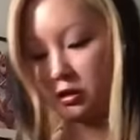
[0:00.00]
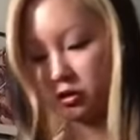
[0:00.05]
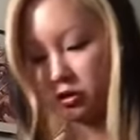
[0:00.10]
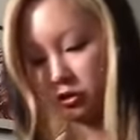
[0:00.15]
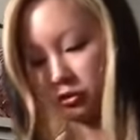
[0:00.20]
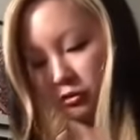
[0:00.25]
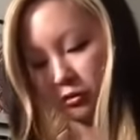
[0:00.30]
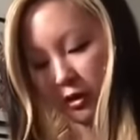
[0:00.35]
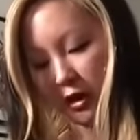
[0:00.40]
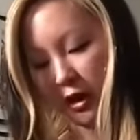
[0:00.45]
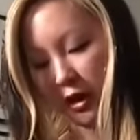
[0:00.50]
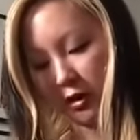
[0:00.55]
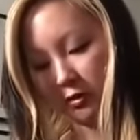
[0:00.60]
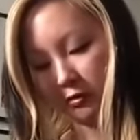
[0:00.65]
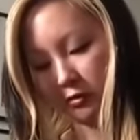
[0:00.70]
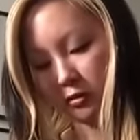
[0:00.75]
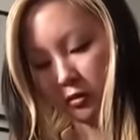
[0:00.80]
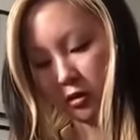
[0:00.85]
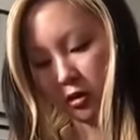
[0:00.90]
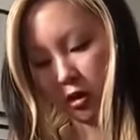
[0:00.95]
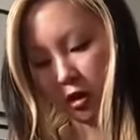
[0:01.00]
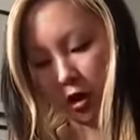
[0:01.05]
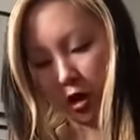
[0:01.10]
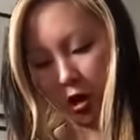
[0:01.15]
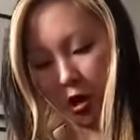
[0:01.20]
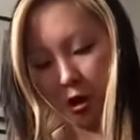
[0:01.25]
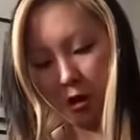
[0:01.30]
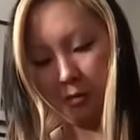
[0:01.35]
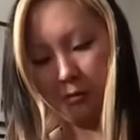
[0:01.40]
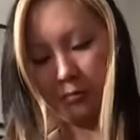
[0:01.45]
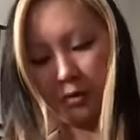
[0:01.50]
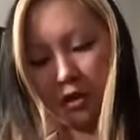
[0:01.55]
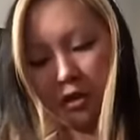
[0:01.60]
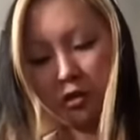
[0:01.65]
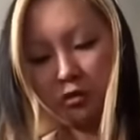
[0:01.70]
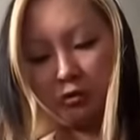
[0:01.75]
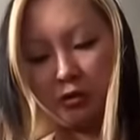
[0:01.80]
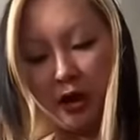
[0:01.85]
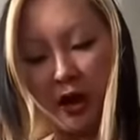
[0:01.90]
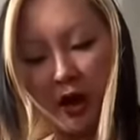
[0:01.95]
do that. But
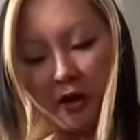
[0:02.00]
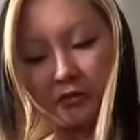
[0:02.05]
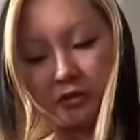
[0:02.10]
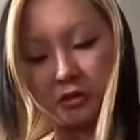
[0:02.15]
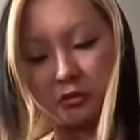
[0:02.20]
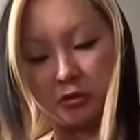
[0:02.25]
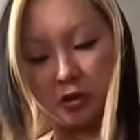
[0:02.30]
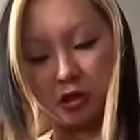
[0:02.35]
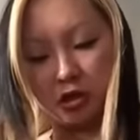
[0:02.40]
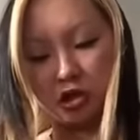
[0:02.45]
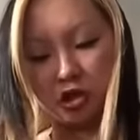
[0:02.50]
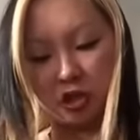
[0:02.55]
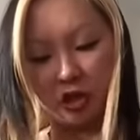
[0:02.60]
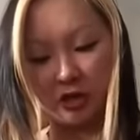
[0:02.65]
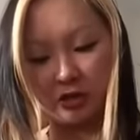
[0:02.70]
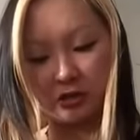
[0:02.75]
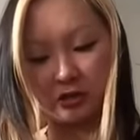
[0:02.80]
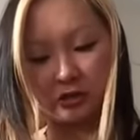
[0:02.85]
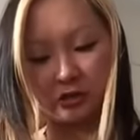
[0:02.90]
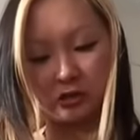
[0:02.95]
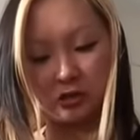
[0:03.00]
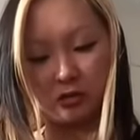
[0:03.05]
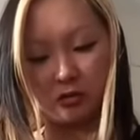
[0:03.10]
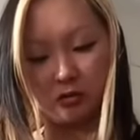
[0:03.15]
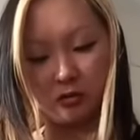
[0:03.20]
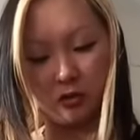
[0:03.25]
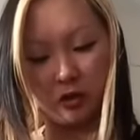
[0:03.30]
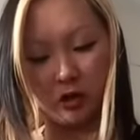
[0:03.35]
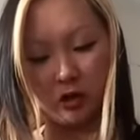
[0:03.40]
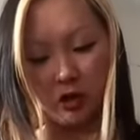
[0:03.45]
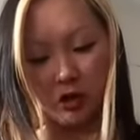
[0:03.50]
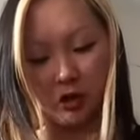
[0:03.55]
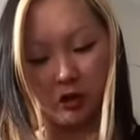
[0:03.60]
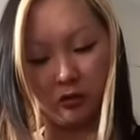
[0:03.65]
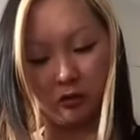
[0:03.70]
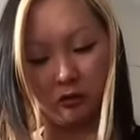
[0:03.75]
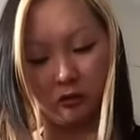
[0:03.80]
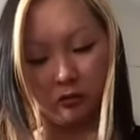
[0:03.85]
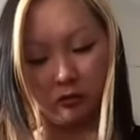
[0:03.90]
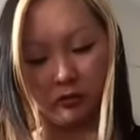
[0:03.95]
you'll have to adjust the
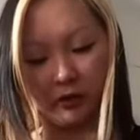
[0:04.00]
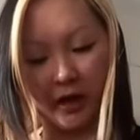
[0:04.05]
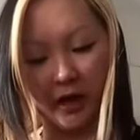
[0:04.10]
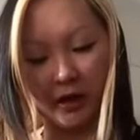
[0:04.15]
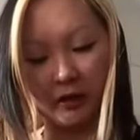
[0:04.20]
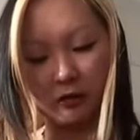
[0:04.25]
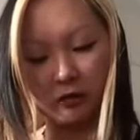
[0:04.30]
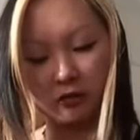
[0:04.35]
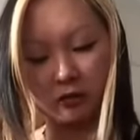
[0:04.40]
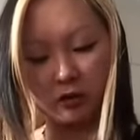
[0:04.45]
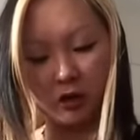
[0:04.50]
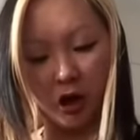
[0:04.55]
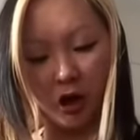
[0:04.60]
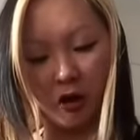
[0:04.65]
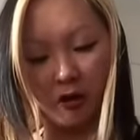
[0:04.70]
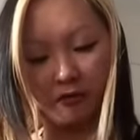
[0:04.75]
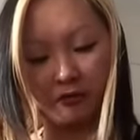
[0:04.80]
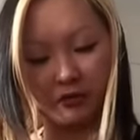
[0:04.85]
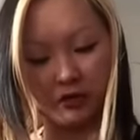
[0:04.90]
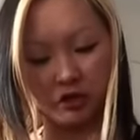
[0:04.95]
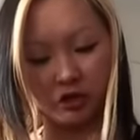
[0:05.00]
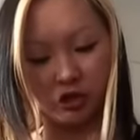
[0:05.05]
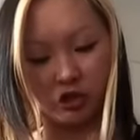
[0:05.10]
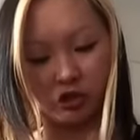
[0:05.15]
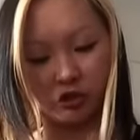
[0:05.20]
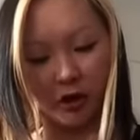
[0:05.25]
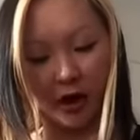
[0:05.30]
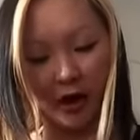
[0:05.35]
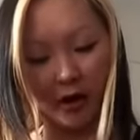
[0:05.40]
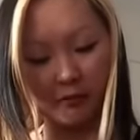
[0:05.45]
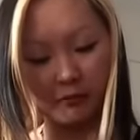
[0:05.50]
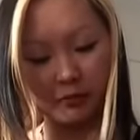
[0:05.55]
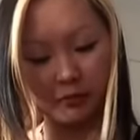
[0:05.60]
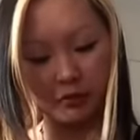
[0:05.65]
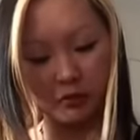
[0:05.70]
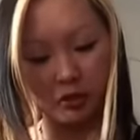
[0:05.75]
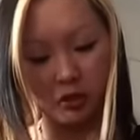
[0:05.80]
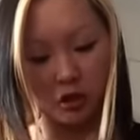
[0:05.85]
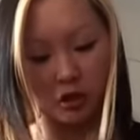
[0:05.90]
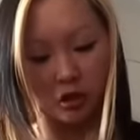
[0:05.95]
length of the strap
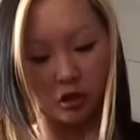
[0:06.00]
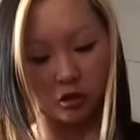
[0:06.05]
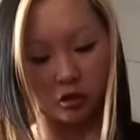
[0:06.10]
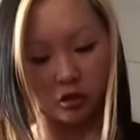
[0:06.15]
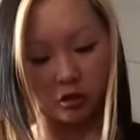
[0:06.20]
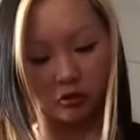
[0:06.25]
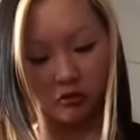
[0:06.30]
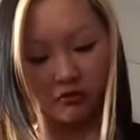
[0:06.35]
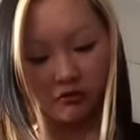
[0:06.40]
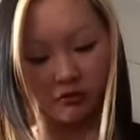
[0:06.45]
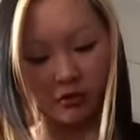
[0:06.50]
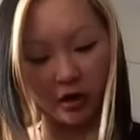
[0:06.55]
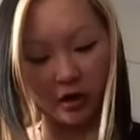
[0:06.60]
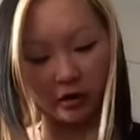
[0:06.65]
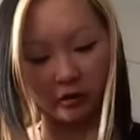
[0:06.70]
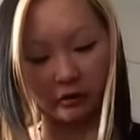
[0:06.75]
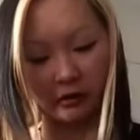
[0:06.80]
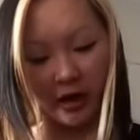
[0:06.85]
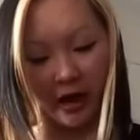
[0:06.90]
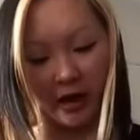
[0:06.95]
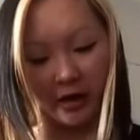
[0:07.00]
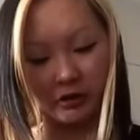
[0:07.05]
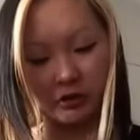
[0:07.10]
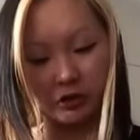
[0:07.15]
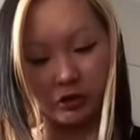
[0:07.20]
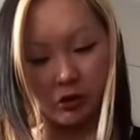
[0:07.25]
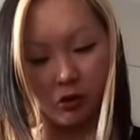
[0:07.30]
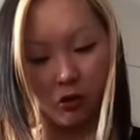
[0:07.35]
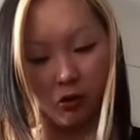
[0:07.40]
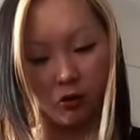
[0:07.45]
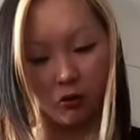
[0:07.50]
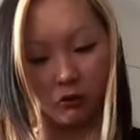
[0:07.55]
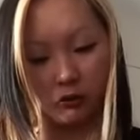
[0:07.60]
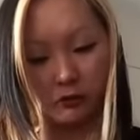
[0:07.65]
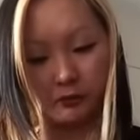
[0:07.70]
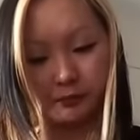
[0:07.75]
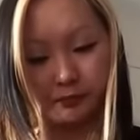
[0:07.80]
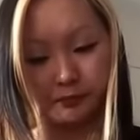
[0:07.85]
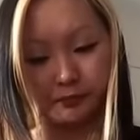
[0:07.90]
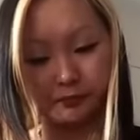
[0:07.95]
to the very last
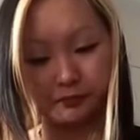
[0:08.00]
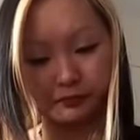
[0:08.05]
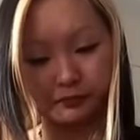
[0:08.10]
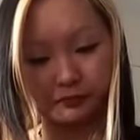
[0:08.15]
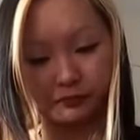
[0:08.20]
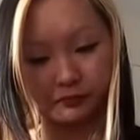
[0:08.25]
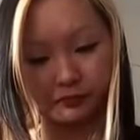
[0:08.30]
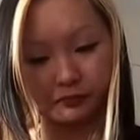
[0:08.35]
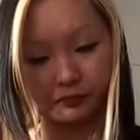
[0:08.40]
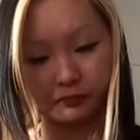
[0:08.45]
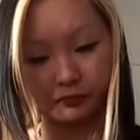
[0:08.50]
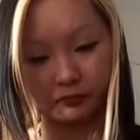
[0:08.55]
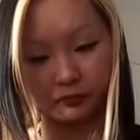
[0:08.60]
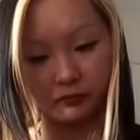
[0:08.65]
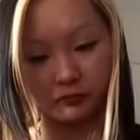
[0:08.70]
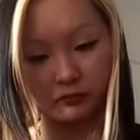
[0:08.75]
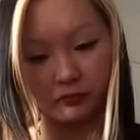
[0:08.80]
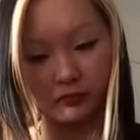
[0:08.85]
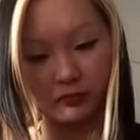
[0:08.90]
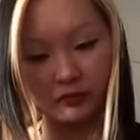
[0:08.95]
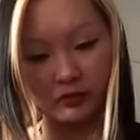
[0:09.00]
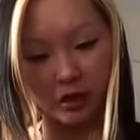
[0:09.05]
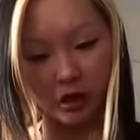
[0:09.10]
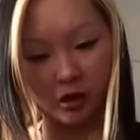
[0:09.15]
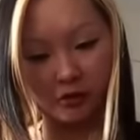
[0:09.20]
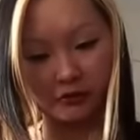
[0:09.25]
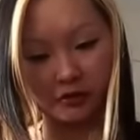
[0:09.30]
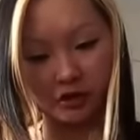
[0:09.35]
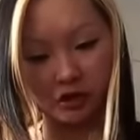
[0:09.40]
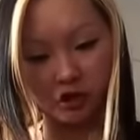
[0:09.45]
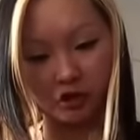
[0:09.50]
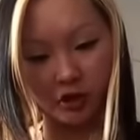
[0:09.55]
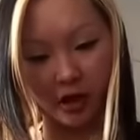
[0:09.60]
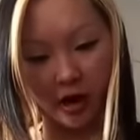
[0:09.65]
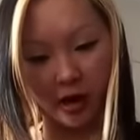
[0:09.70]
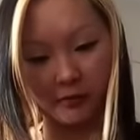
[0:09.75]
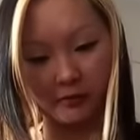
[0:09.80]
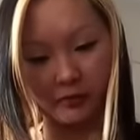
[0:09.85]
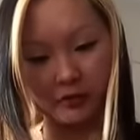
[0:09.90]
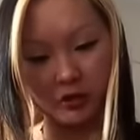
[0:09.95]
hole on the
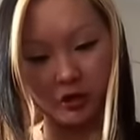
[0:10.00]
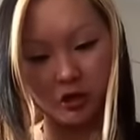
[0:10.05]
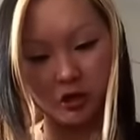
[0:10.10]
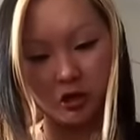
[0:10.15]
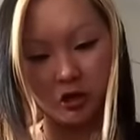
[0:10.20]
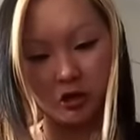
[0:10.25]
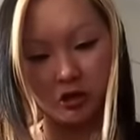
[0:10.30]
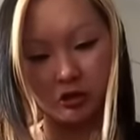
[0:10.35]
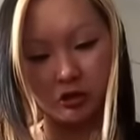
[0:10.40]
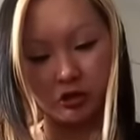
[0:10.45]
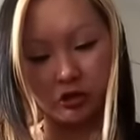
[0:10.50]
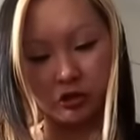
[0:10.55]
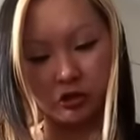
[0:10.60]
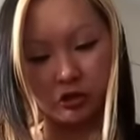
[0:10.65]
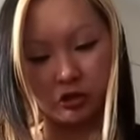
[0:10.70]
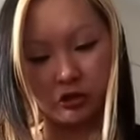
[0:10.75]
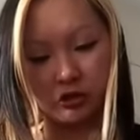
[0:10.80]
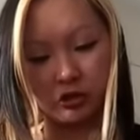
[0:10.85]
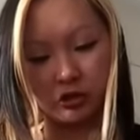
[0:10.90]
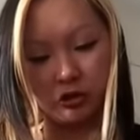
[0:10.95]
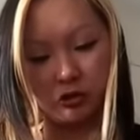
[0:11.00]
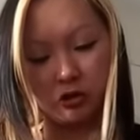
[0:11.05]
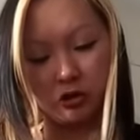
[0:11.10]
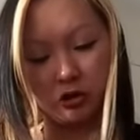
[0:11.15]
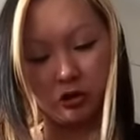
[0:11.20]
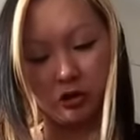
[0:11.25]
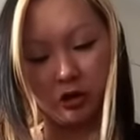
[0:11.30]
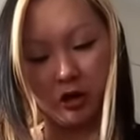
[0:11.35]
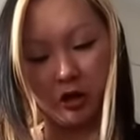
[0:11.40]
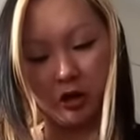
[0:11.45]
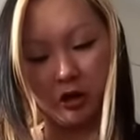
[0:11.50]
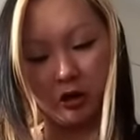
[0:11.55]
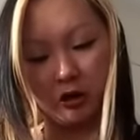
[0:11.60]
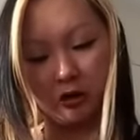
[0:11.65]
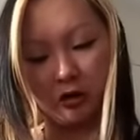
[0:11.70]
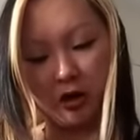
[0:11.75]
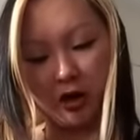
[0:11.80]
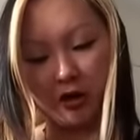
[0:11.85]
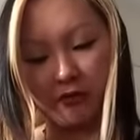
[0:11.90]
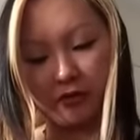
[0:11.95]
strap, just so you
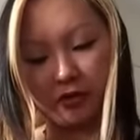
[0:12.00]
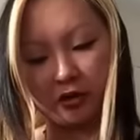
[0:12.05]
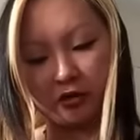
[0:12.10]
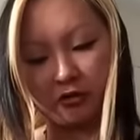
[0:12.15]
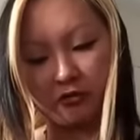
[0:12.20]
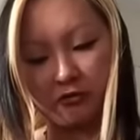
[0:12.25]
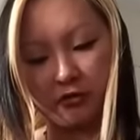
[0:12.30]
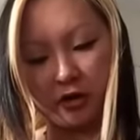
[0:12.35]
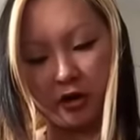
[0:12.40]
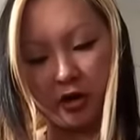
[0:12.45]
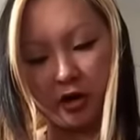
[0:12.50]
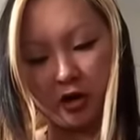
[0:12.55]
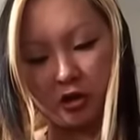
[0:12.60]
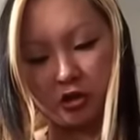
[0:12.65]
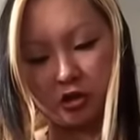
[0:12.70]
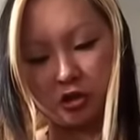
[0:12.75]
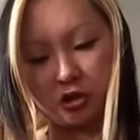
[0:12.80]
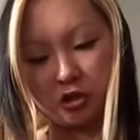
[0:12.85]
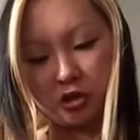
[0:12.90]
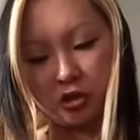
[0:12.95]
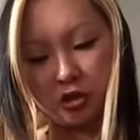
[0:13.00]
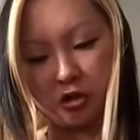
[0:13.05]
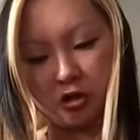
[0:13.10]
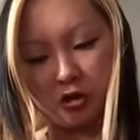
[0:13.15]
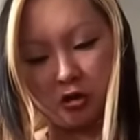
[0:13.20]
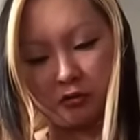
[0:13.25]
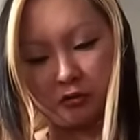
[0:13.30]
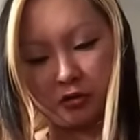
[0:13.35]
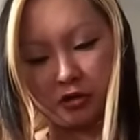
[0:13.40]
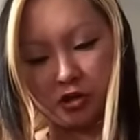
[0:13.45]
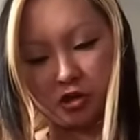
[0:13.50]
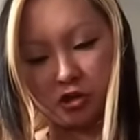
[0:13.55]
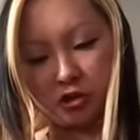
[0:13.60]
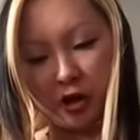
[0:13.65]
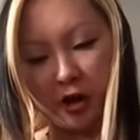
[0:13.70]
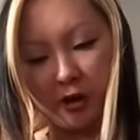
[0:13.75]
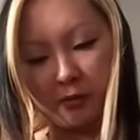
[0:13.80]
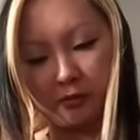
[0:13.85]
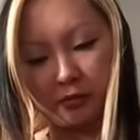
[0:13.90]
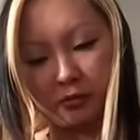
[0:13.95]
can have another variation on the
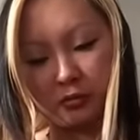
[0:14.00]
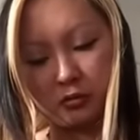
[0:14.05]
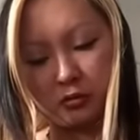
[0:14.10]
strap.